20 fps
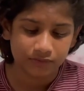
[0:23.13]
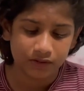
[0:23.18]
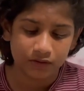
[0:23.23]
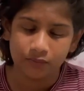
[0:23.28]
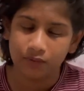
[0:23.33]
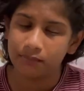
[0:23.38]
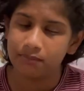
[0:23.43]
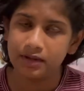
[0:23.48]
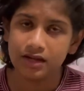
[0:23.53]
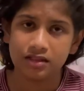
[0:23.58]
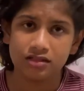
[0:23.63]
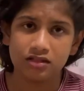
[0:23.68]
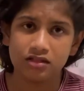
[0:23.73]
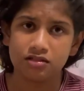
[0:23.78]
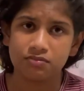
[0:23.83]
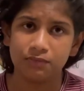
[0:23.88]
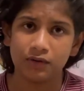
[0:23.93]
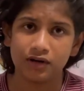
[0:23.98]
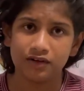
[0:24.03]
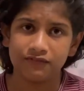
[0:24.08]
What makes this
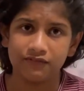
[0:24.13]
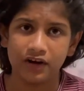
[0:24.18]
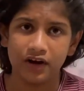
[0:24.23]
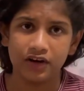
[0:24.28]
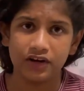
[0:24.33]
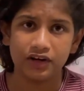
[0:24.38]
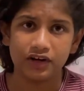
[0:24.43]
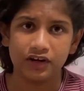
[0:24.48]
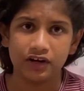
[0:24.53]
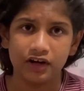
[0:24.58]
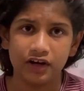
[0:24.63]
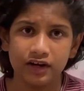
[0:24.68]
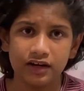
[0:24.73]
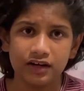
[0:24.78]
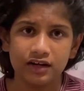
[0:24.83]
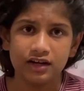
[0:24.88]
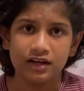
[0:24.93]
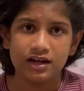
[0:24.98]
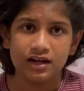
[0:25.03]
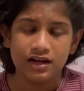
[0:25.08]
book very good
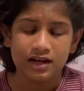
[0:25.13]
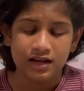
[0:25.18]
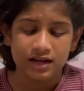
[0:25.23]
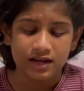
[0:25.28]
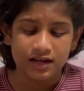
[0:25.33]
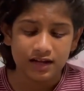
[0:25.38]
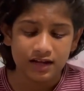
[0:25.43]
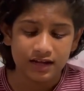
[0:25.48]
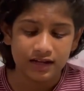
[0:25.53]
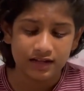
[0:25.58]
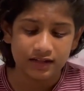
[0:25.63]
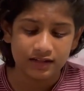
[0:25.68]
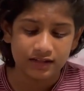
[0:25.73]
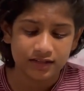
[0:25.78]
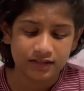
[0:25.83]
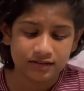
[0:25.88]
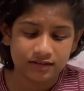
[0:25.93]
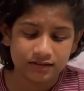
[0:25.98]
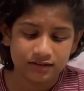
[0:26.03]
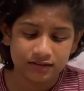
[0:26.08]
is
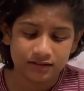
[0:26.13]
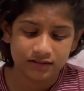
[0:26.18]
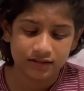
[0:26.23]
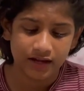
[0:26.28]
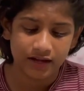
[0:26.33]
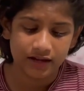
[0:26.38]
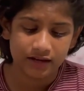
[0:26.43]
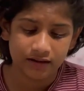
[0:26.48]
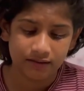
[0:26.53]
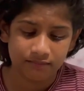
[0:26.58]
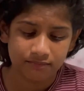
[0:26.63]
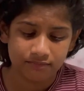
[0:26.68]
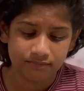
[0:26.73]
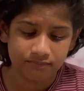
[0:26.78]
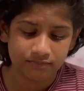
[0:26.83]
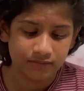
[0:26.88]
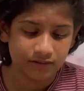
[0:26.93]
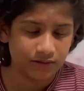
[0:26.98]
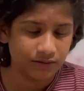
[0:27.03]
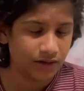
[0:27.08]
that
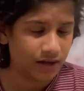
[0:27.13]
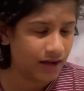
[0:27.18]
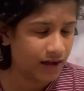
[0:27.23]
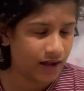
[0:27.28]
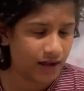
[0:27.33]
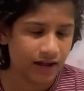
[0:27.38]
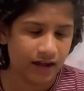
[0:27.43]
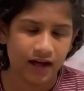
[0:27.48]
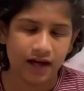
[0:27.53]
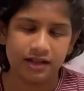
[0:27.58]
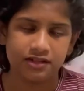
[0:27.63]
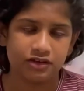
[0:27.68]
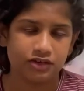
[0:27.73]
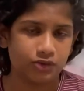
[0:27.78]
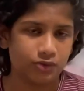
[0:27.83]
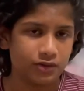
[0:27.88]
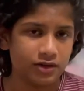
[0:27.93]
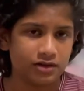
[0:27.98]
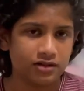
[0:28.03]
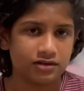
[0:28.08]
it has a
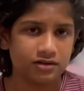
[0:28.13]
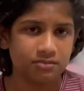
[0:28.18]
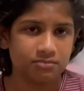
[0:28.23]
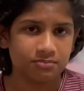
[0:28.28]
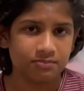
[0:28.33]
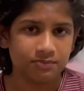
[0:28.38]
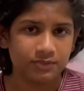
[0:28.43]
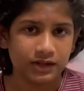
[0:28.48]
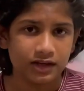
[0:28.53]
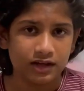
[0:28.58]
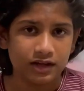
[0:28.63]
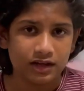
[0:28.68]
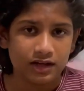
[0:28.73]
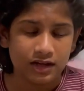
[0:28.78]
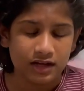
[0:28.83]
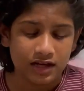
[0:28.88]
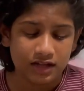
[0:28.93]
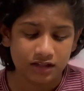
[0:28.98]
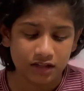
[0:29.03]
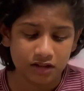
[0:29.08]
twist.
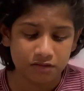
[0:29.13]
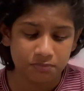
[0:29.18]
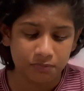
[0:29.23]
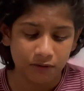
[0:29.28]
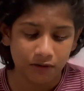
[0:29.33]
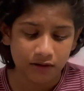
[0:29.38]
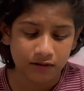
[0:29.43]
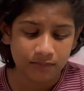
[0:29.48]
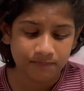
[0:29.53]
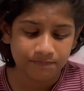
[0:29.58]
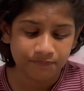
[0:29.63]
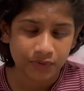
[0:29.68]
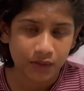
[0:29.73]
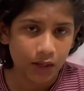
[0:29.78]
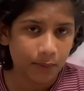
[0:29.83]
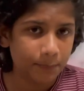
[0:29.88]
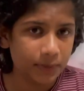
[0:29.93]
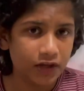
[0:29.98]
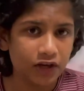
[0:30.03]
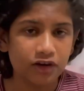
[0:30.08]
In this book,
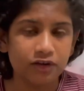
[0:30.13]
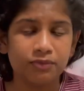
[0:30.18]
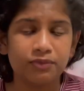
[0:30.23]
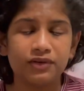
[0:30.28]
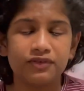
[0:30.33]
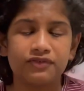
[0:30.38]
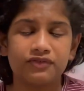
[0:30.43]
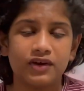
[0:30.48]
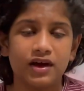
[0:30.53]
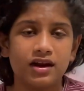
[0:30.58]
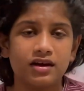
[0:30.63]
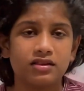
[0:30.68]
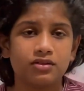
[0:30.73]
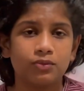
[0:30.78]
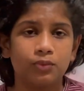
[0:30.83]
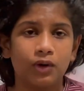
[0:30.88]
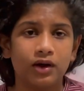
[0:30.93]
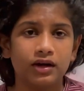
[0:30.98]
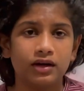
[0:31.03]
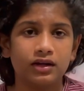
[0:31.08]
Peter befriends
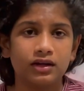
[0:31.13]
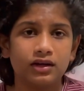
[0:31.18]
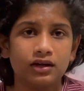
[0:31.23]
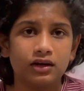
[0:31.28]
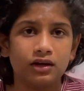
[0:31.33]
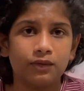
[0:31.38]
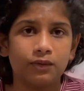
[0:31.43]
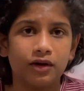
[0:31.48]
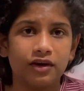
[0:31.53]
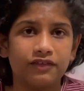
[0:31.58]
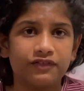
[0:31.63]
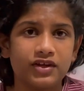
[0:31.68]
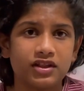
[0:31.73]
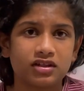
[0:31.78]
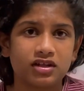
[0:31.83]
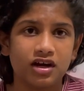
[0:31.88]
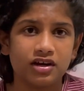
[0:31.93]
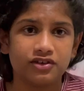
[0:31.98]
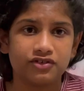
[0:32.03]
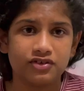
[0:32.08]
one of his
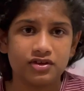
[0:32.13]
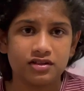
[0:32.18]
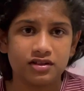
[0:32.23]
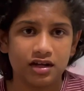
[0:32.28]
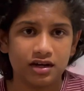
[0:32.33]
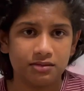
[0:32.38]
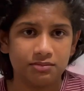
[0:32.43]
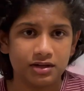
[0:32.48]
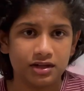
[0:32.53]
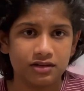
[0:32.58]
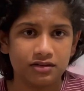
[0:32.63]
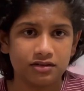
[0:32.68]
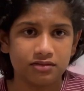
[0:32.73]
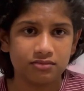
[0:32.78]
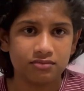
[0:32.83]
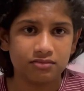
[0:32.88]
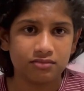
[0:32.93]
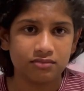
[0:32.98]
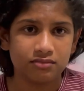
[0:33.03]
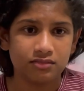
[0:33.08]
country's enemies,
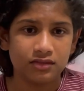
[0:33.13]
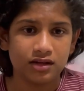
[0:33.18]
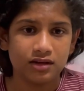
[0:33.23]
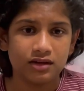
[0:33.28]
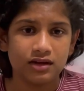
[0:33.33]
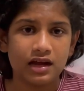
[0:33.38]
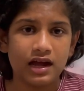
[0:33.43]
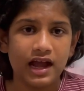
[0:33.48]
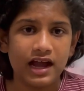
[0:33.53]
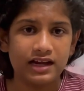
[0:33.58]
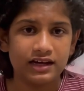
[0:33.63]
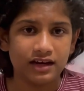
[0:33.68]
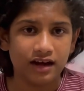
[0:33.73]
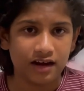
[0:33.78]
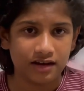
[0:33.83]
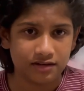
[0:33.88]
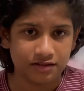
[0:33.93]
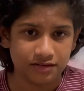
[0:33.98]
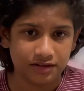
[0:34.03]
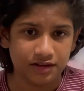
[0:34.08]
a
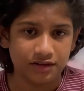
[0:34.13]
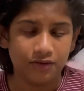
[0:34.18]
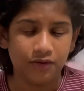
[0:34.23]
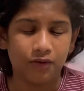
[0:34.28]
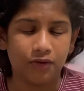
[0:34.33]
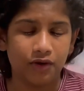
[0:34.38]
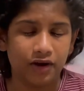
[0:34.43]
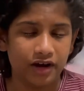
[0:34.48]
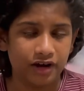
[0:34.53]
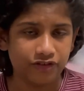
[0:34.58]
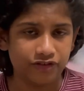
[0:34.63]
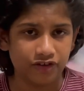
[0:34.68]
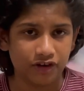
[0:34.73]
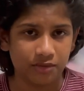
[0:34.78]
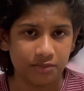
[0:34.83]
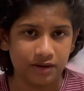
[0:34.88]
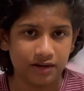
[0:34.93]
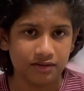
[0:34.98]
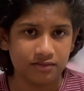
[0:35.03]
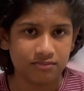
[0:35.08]
Nazi or a
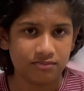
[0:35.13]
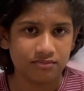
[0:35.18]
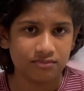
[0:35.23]
German.